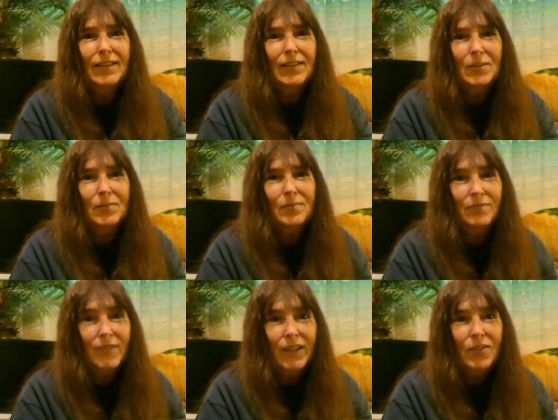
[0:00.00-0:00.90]
So
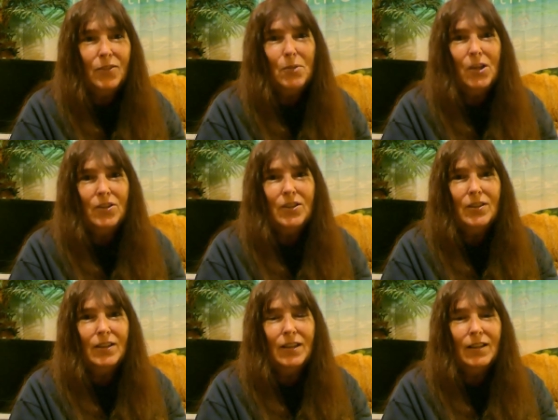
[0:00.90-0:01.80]
thanks for watching,
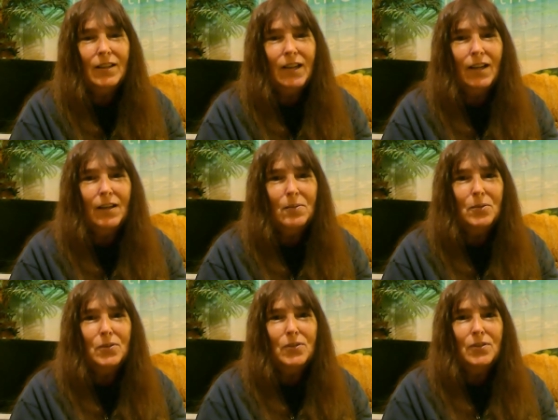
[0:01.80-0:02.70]
and I
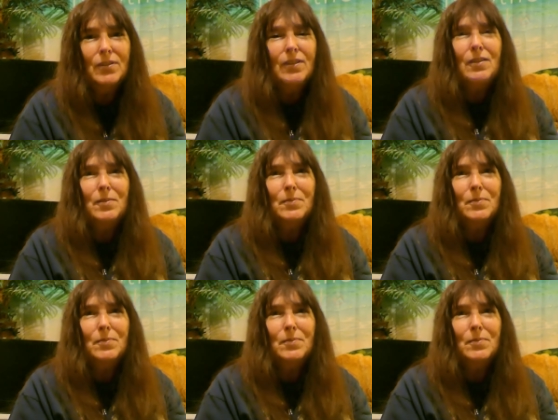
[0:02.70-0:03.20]
will um,